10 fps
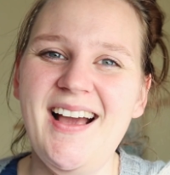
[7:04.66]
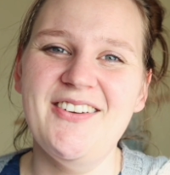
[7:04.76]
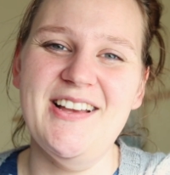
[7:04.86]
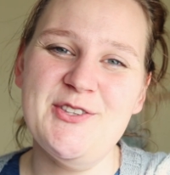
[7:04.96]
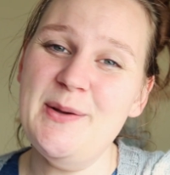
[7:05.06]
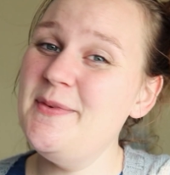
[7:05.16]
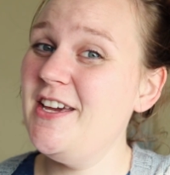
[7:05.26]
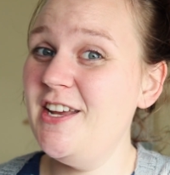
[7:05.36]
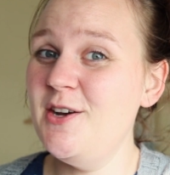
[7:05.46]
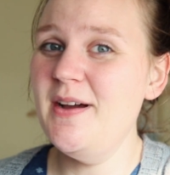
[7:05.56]
All right, so I'm
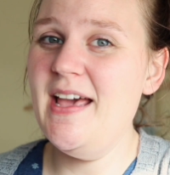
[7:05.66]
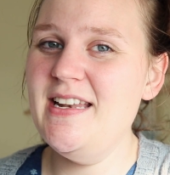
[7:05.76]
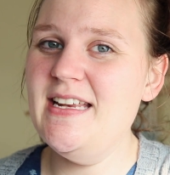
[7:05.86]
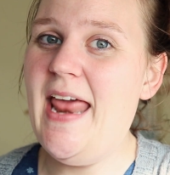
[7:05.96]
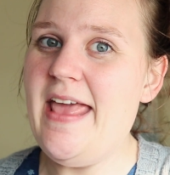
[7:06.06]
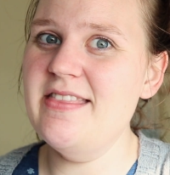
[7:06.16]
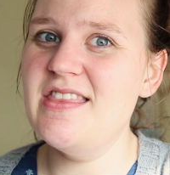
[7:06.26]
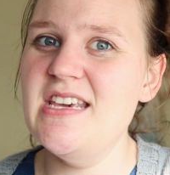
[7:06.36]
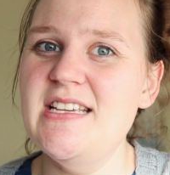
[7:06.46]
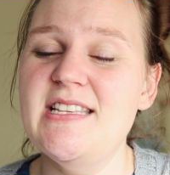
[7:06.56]
gonna go ahead and end
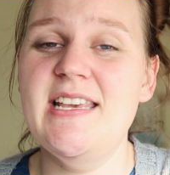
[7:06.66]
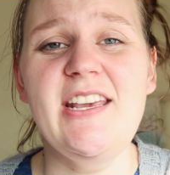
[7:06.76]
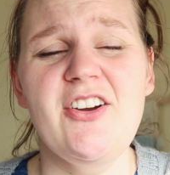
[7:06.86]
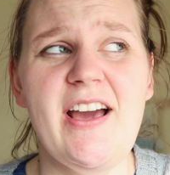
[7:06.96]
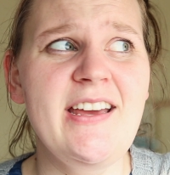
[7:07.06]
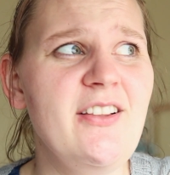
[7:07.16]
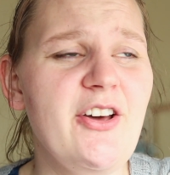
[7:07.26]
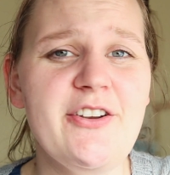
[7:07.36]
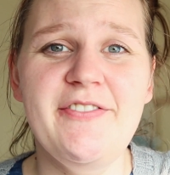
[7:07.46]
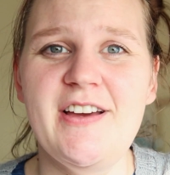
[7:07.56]
things here. I had a
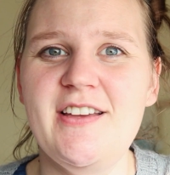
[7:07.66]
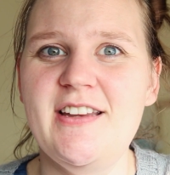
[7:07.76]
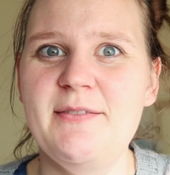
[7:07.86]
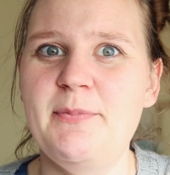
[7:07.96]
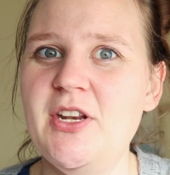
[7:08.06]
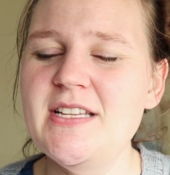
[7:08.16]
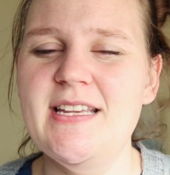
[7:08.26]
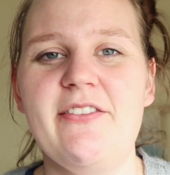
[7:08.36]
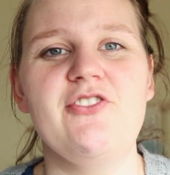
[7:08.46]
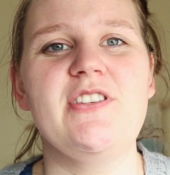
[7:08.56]
lot of fun putting
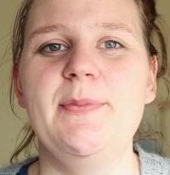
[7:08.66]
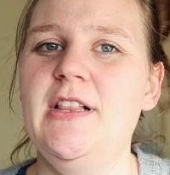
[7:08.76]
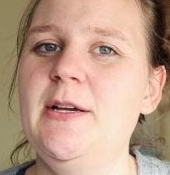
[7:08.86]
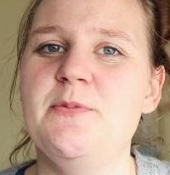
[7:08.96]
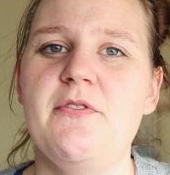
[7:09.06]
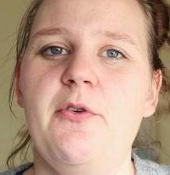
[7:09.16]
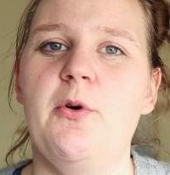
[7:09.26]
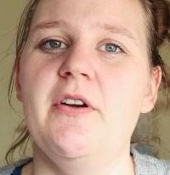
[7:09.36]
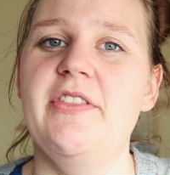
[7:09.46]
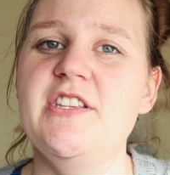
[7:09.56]
together some clips
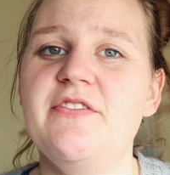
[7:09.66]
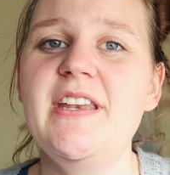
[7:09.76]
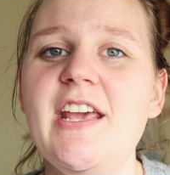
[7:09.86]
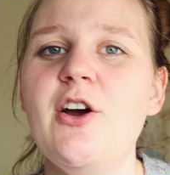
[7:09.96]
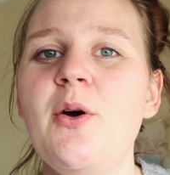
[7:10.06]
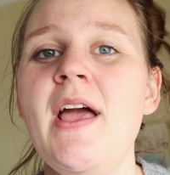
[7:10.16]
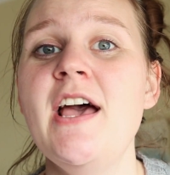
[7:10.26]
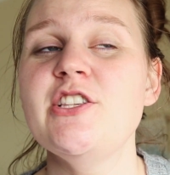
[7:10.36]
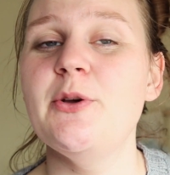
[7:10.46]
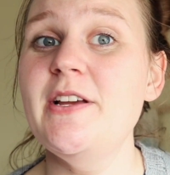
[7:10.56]
for this video,
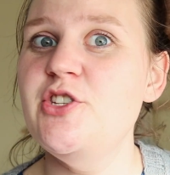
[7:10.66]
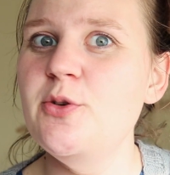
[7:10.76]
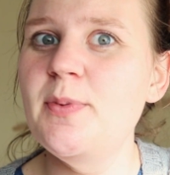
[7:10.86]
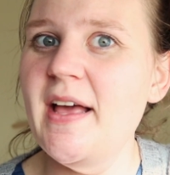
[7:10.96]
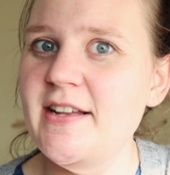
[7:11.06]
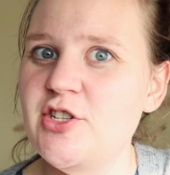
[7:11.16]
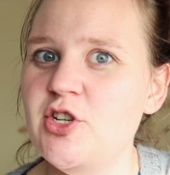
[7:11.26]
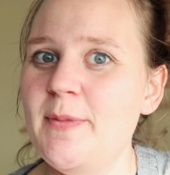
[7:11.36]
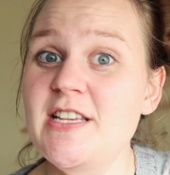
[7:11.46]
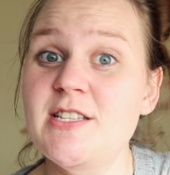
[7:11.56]
so I do plan
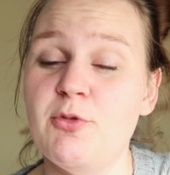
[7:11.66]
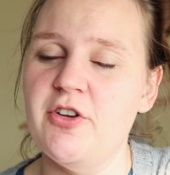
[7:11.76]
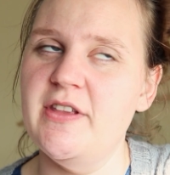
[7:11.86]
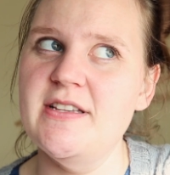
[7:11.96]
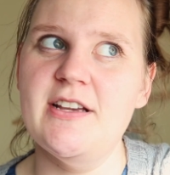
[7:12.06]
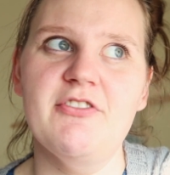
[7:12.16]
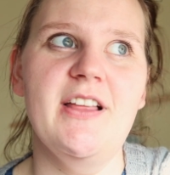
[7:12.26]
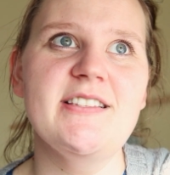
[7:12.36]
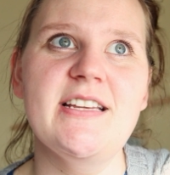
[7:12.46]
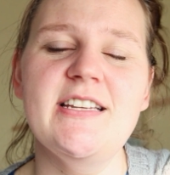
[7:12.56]
to make some more of these. I
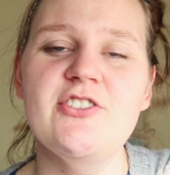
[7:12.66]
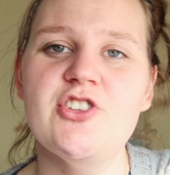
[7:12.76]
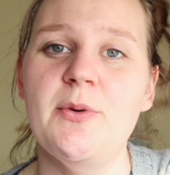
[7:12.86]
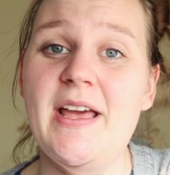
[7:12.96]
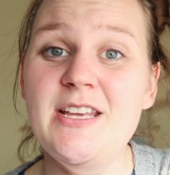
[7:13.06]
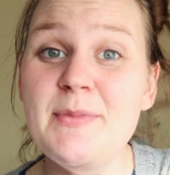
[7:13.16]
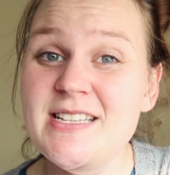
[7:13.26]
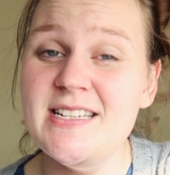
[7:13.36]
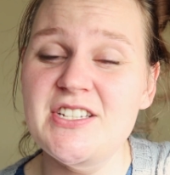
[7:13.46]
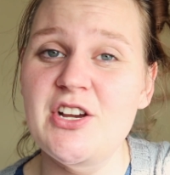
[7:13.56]
realized I didn't show any of my
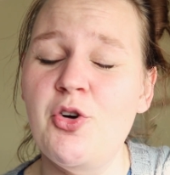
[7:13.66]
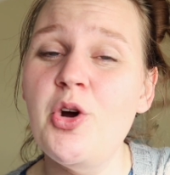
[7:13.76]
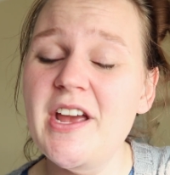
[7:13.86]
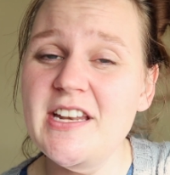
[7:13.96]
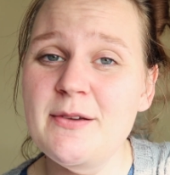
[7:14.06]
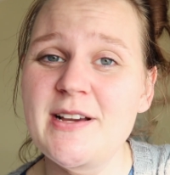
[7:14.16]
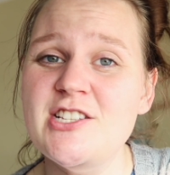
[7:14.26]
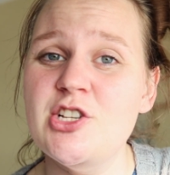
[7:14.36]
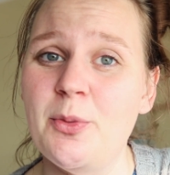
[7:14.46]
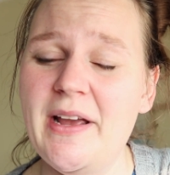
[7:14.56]
stitching or any of my
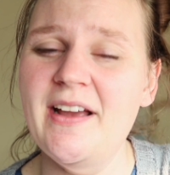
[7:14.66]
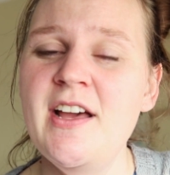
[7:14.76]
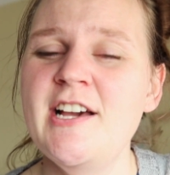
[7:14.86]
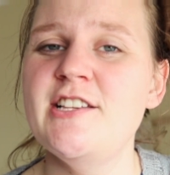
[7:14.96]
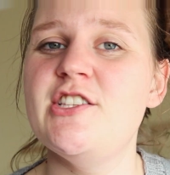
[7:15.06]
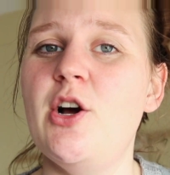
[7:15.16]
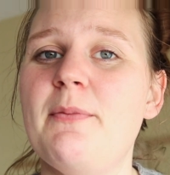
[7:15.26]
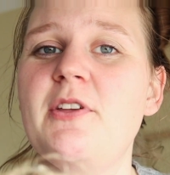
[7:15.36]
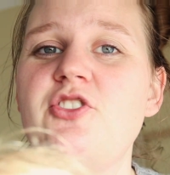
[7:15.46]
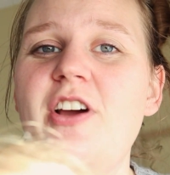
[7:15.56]
sewing, so I'm
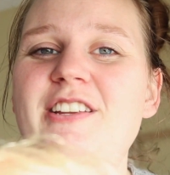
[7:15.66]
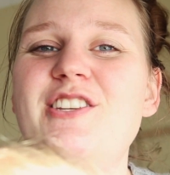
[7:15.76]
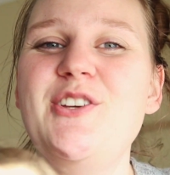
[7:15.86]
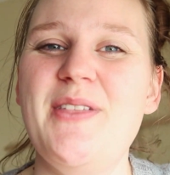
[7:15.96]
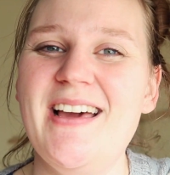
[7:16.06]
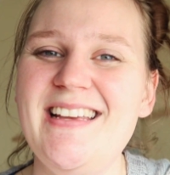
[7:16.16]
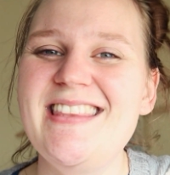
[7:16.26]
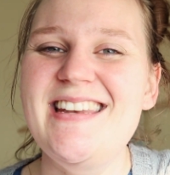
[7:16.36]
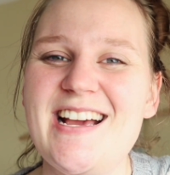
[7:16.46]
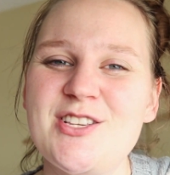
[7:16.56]
gonna try to do that in
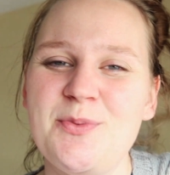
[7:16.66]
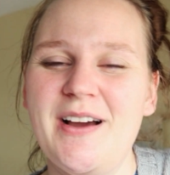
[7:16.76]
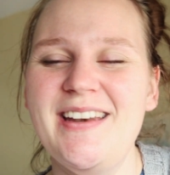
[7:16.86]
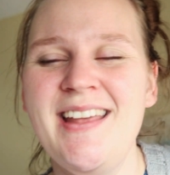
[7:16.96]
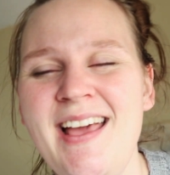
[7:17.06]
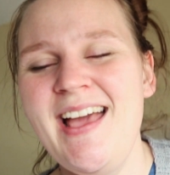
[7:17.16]
the next one.